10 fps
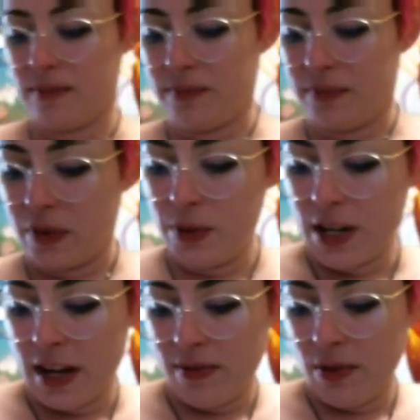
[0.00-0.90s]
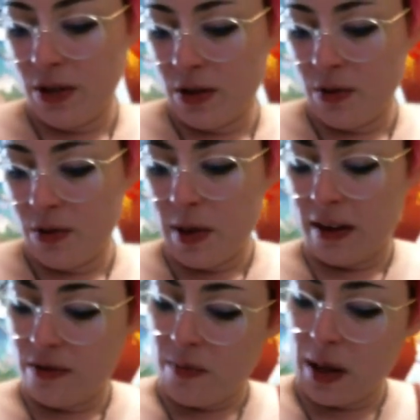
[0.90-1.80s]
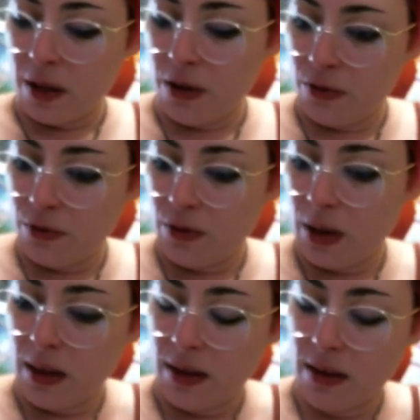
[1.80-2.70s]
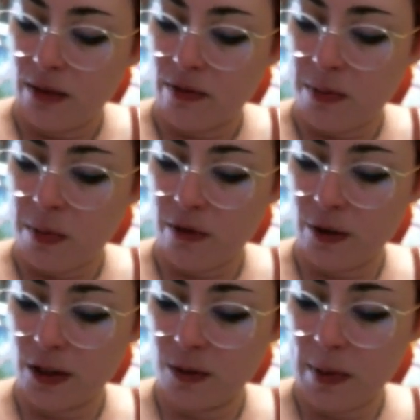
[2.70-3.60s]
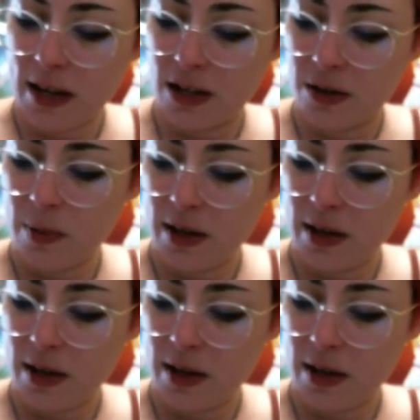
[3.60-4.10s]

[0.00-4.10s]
Which I have a little bit left of my loaf from my first batch, but